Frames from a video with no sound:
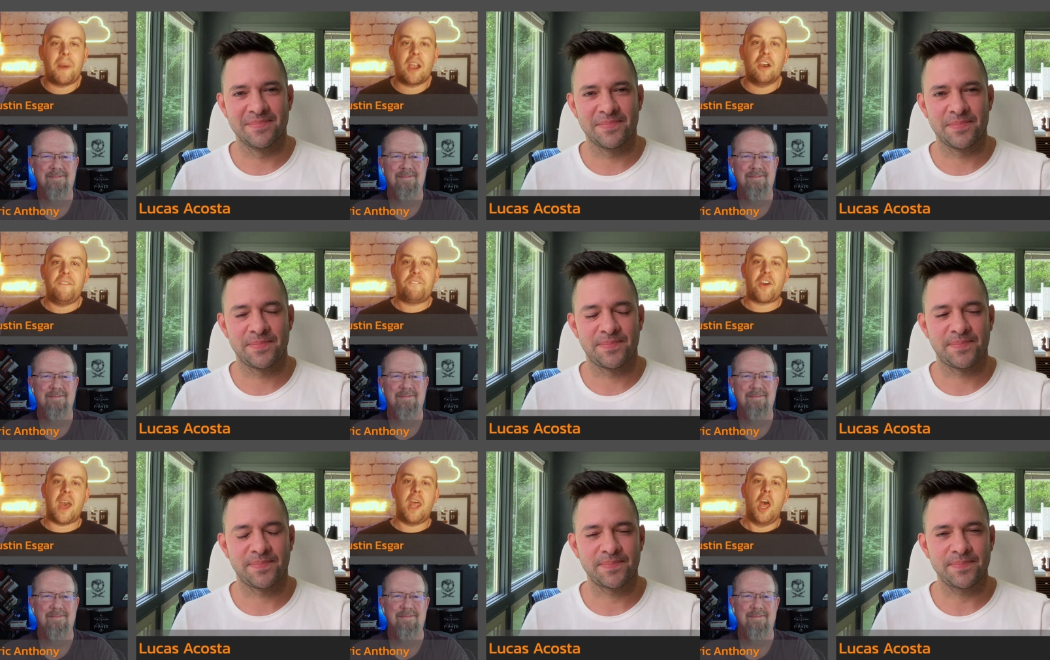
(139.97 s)
Speaker 1: My good
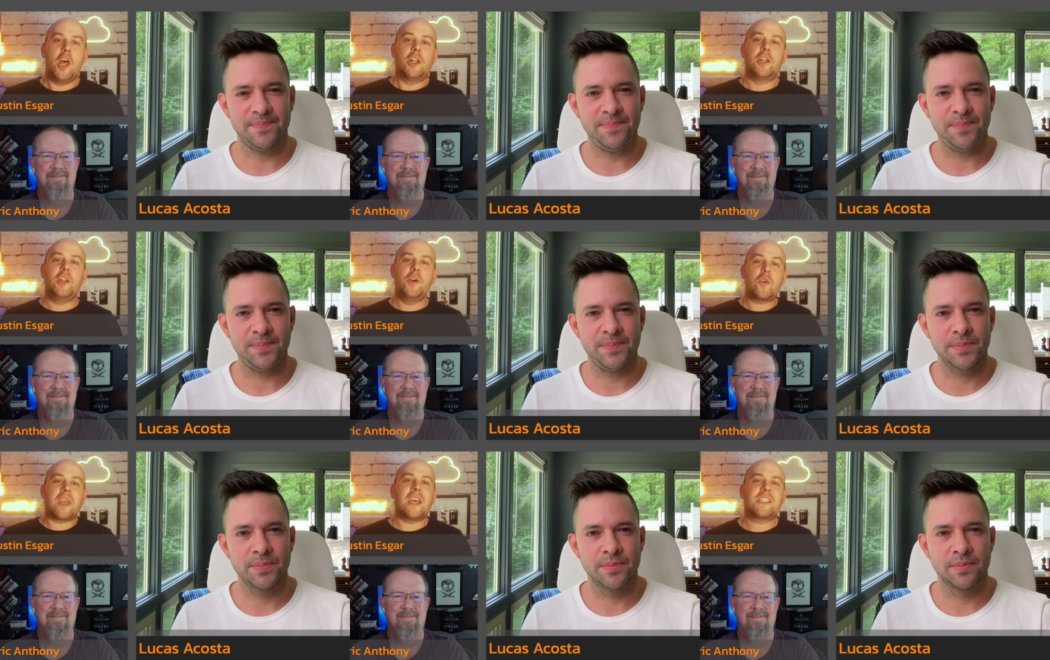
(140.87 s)
friend
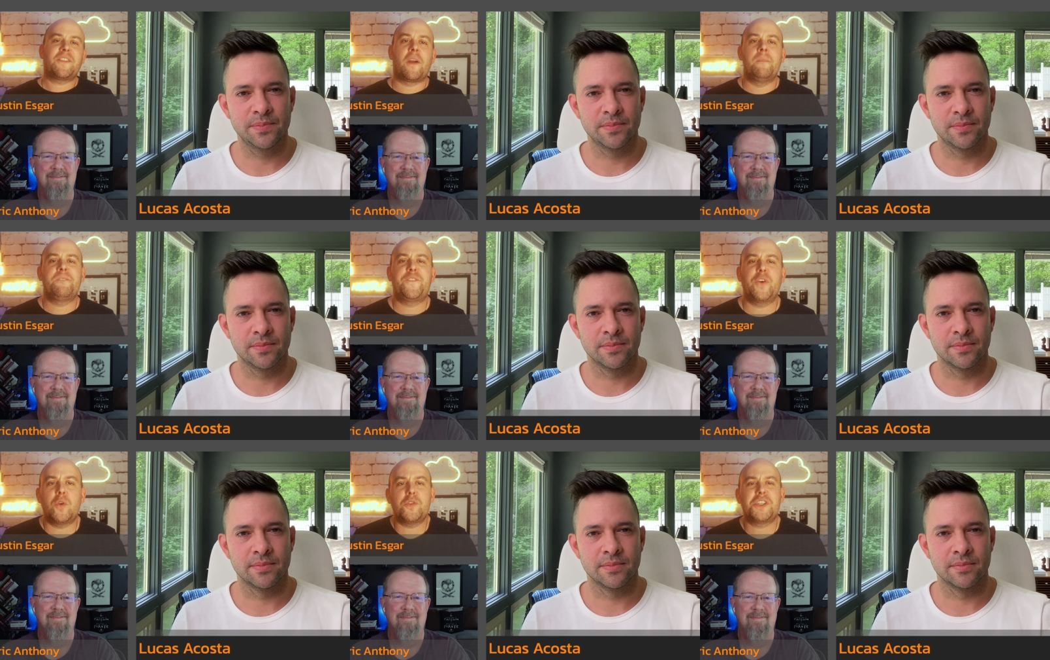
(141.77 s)
Lucas from
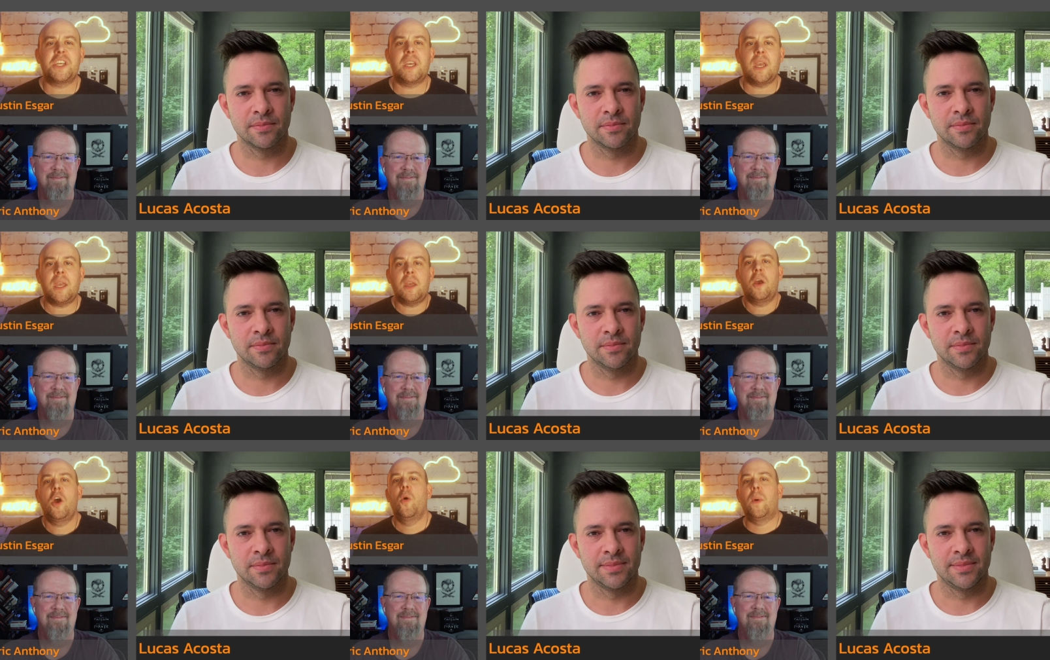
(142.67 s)
Fuji.
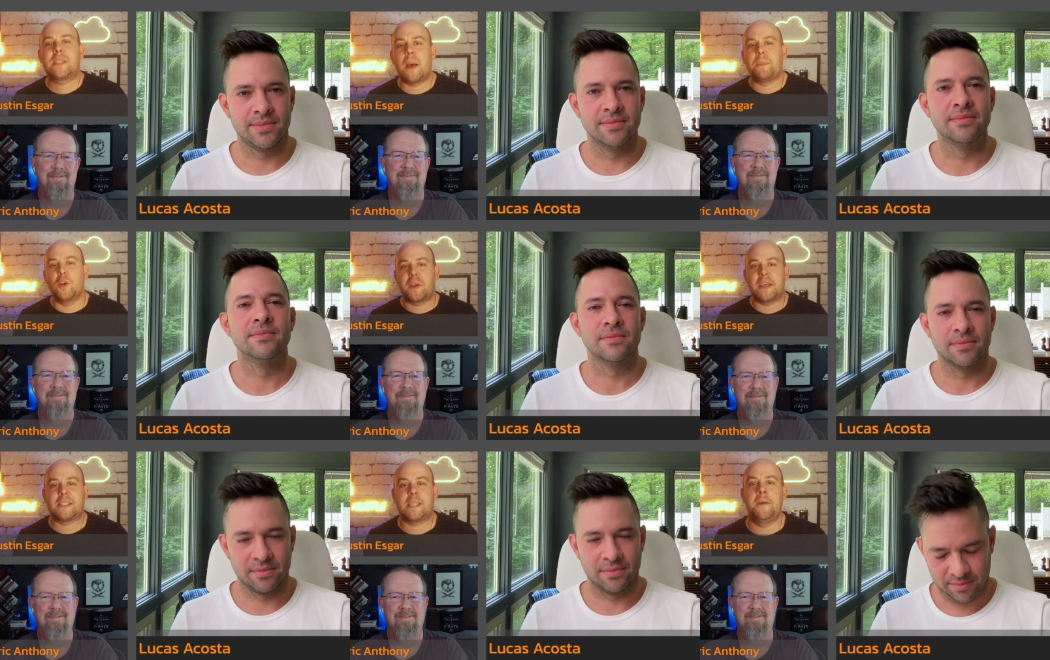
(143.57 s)
What's up,
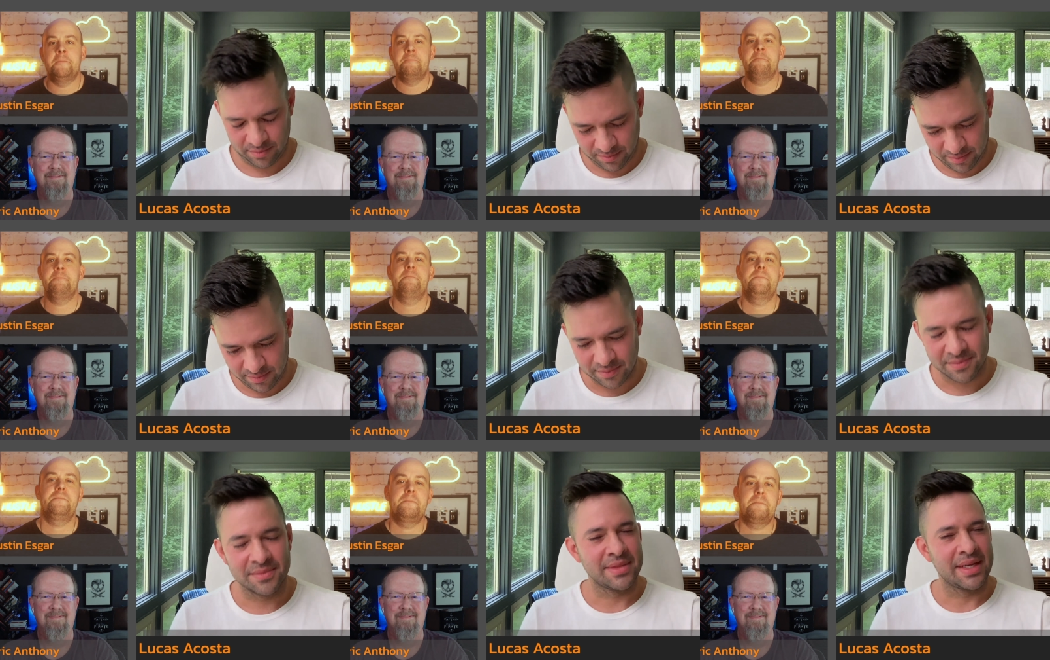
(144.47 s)
Lucas?
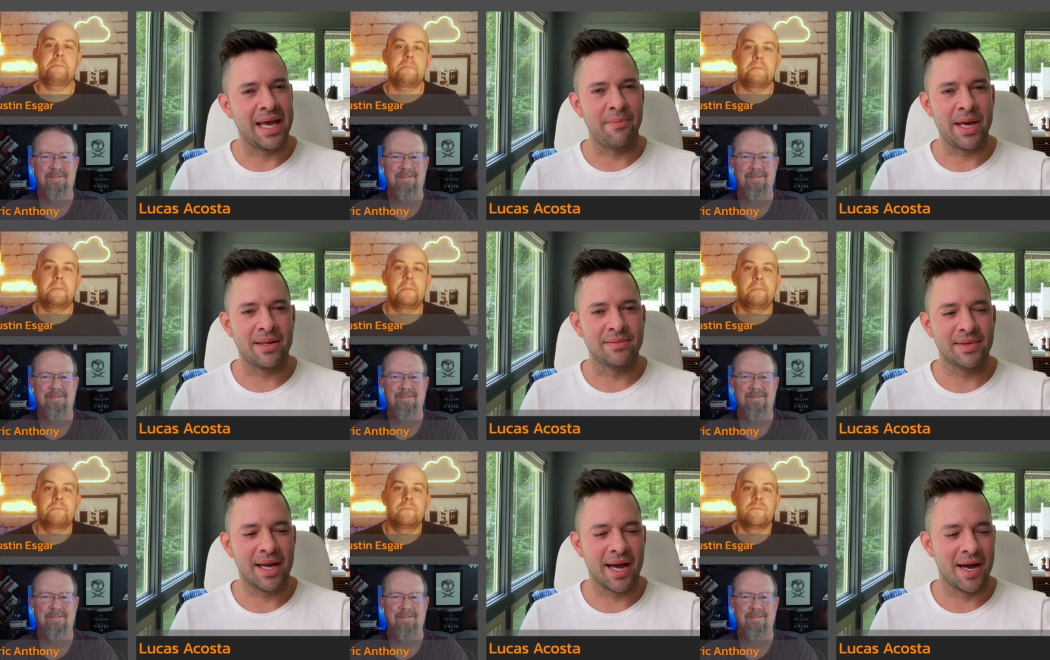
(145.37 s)
Speaker 2: Hey, man.
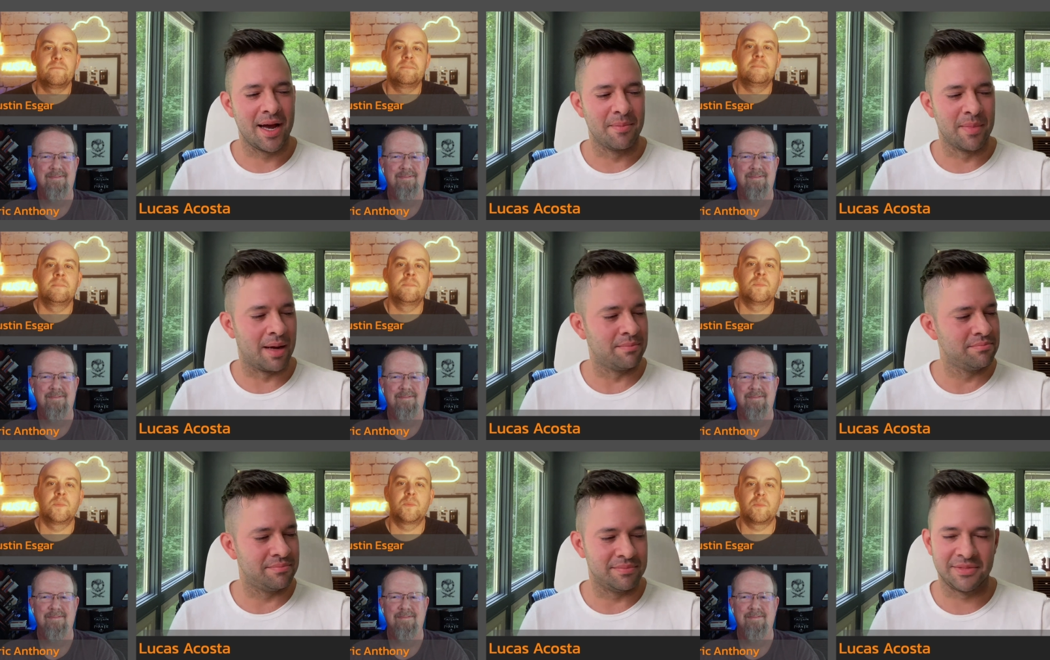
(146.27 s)
Um,
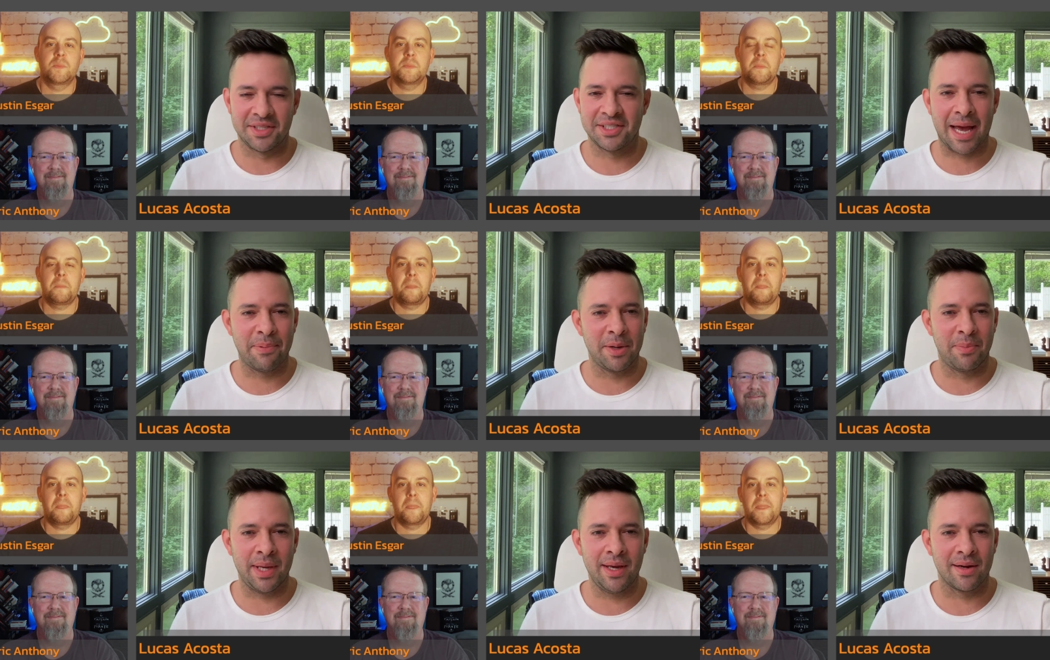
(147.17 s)
I'm just happy to
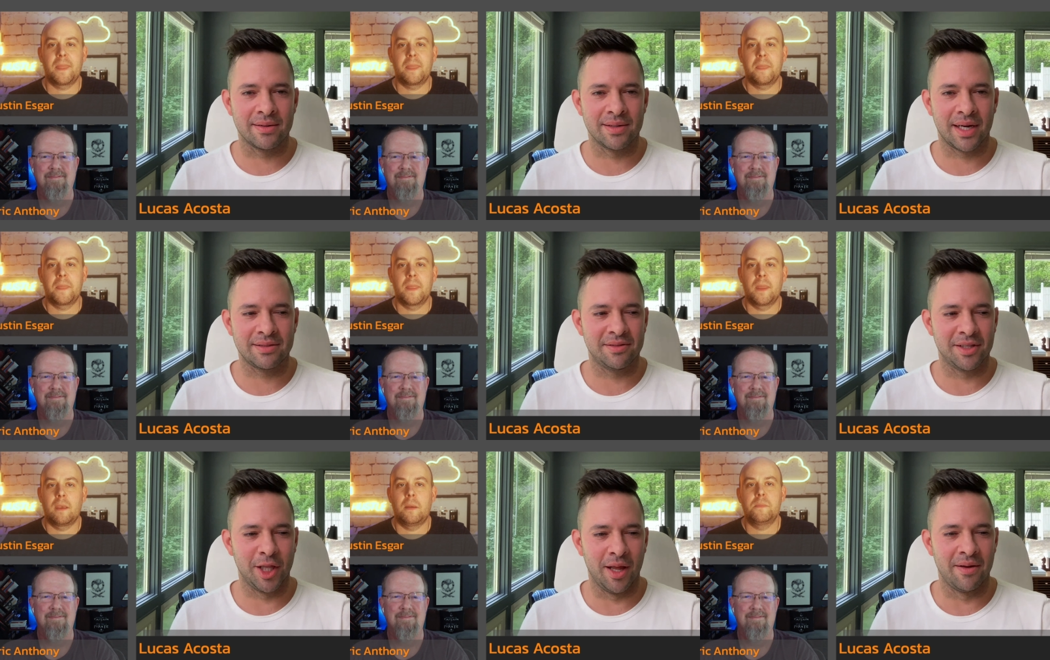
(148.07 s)
be here. I
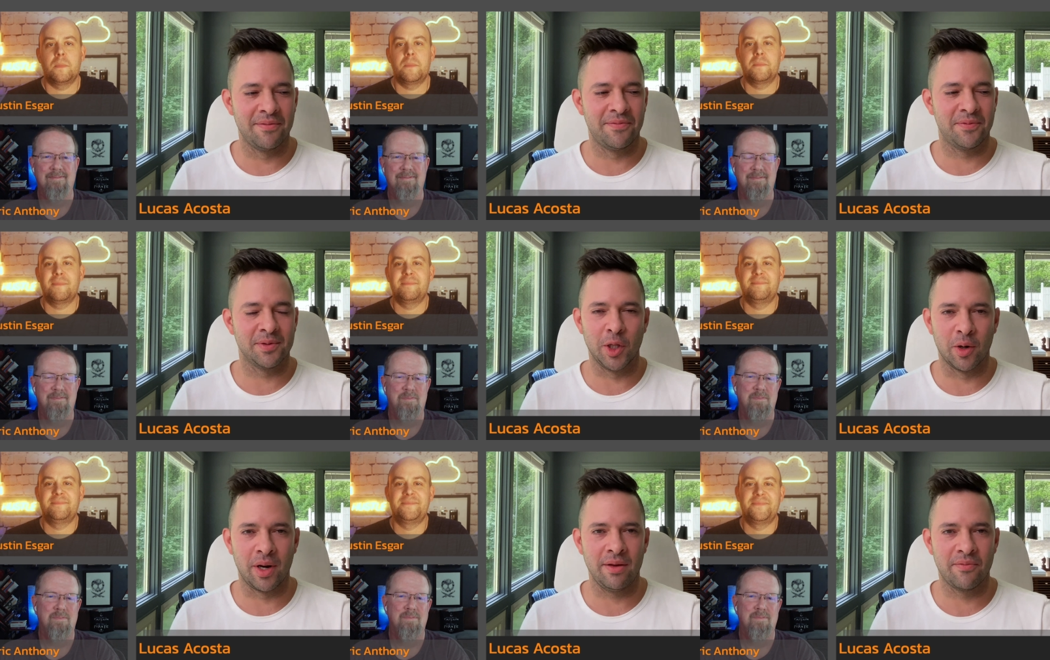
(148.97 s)
love
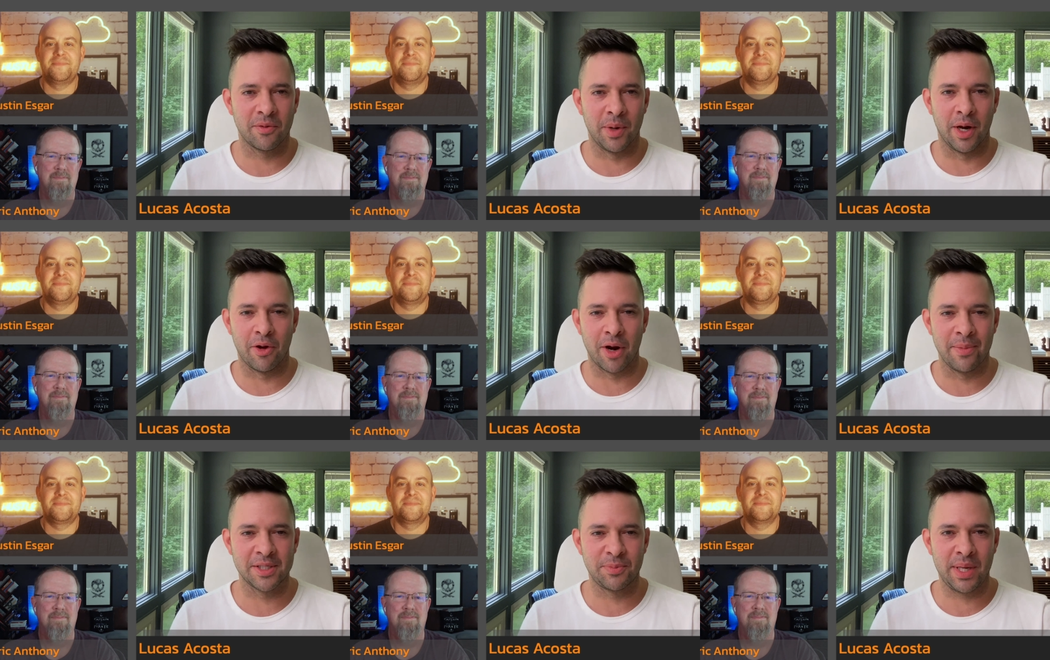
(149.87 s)
learning from other
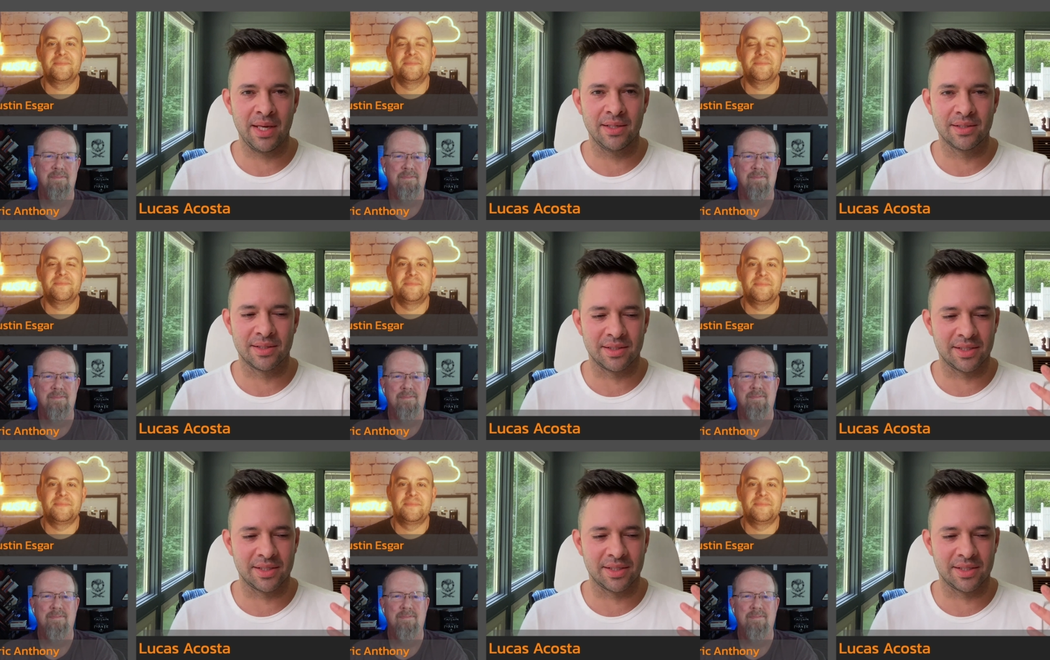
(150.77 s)
MSPs and